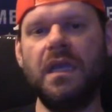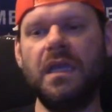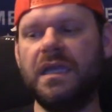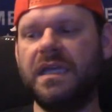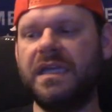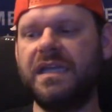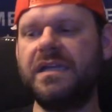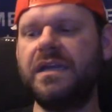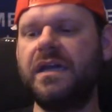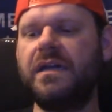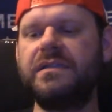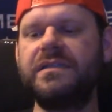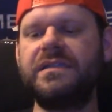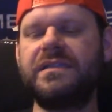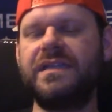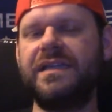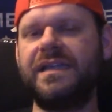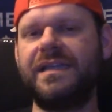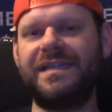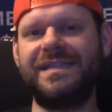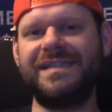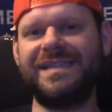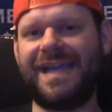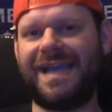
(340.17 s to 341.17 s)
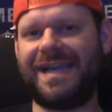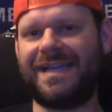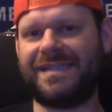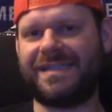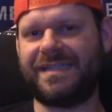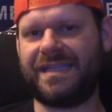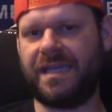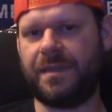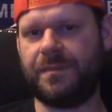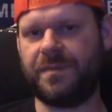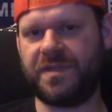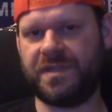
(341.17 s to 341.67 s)
He does the exact
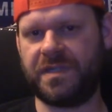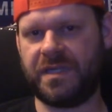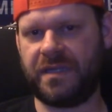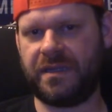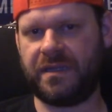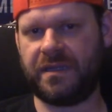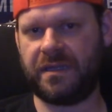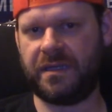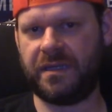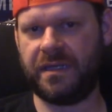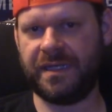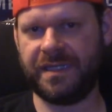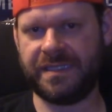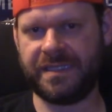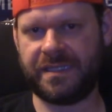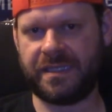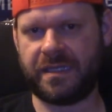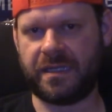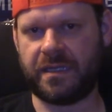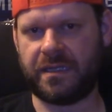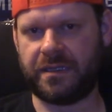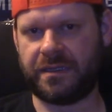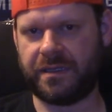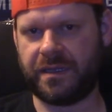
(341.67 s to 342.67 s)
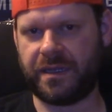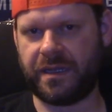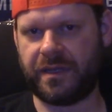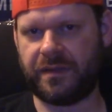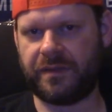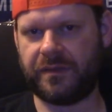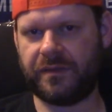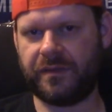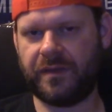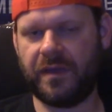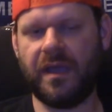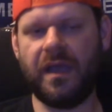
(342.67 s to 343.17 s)
same shit that Onision
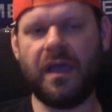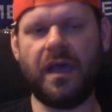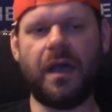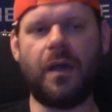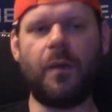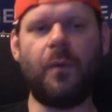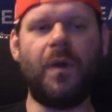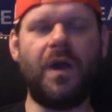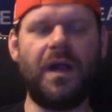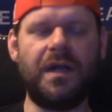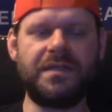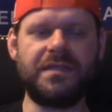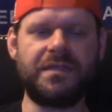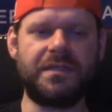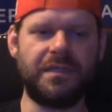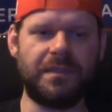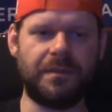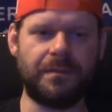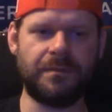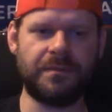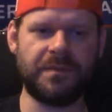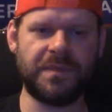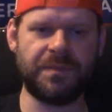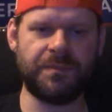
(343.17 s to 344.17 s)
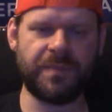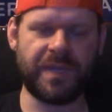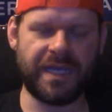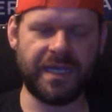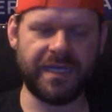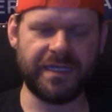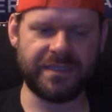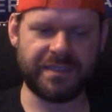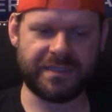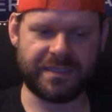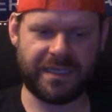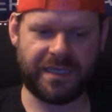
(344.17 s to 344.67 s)
does. I watched him
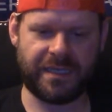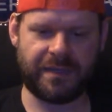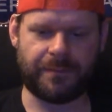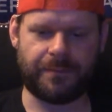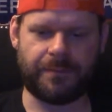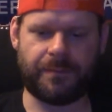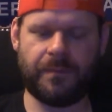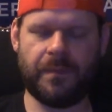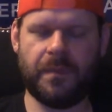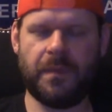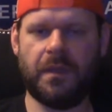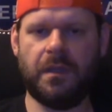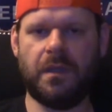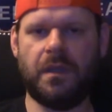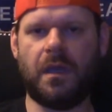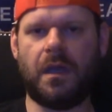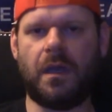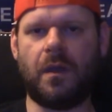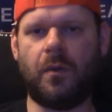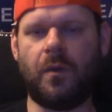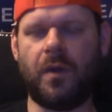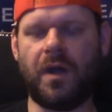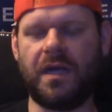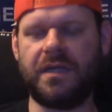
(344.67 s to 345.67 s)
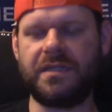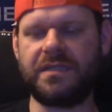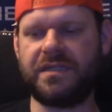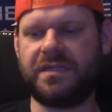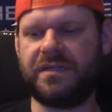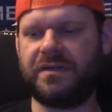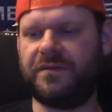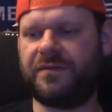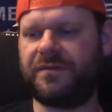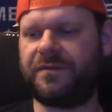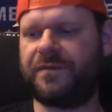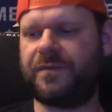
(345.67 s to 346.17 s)
debate Tim. I watched
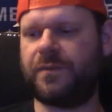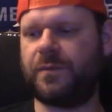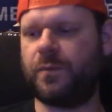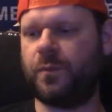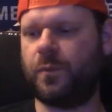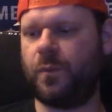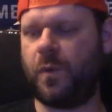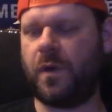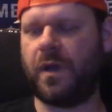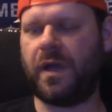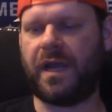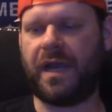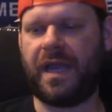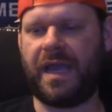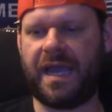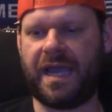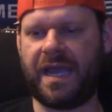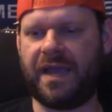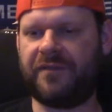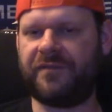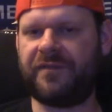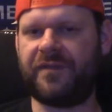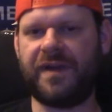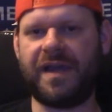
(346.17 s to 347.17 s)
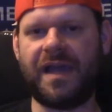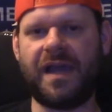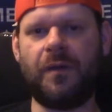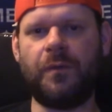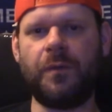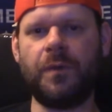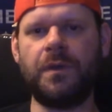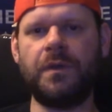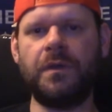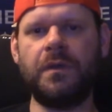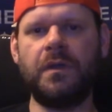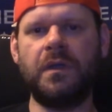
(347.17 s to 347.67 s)
it for, what, a half an
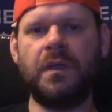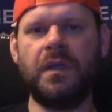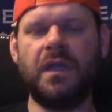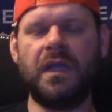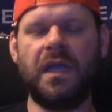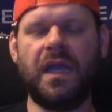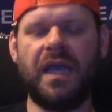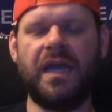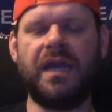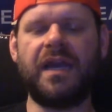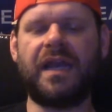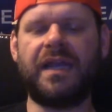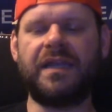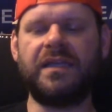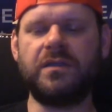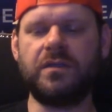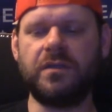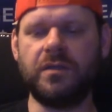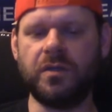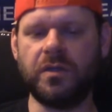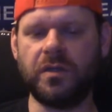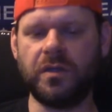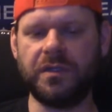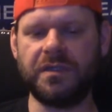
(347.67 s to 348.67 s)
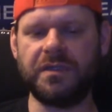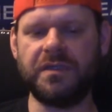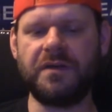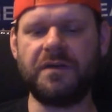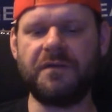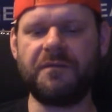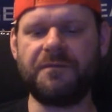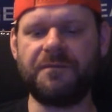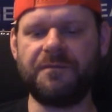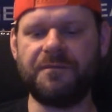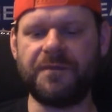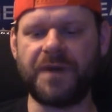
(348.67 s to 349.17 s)
hour? And I couldn't
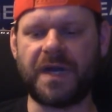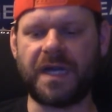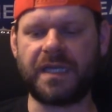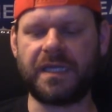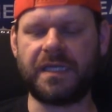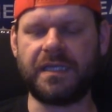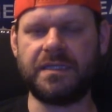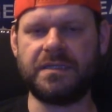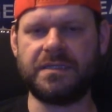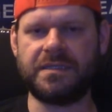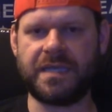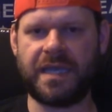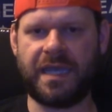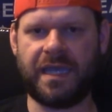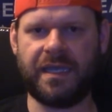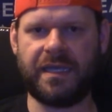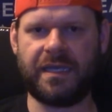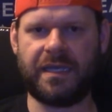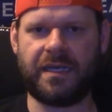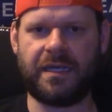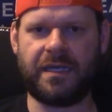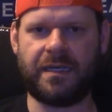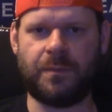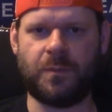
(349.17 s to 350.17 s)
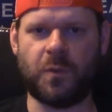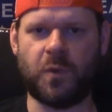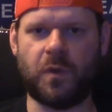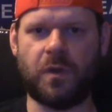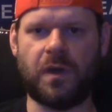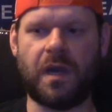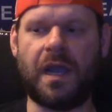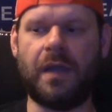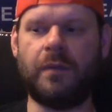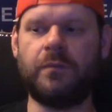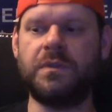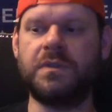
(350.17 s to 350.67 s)
fucking take it
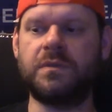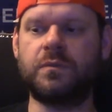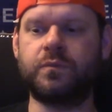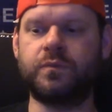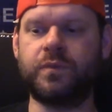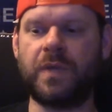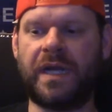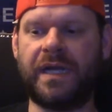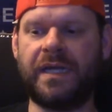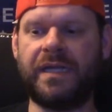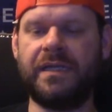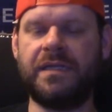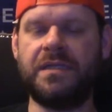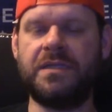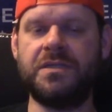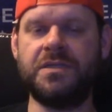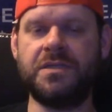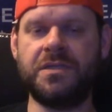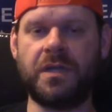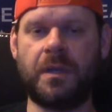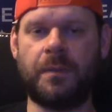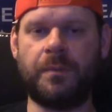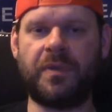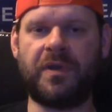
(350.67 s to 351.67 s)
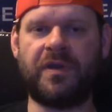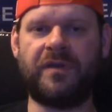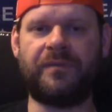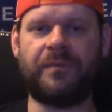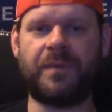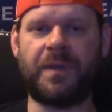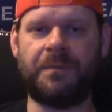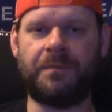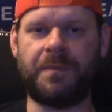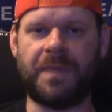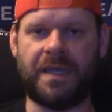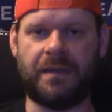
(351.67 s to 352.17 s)
anymore. I was ready to jump off
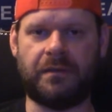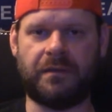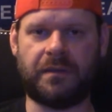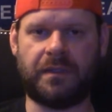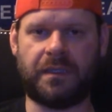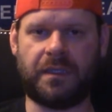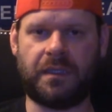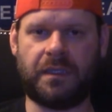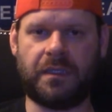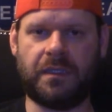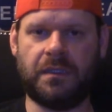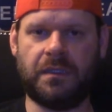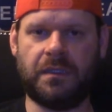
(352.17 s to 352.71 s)
my balcony.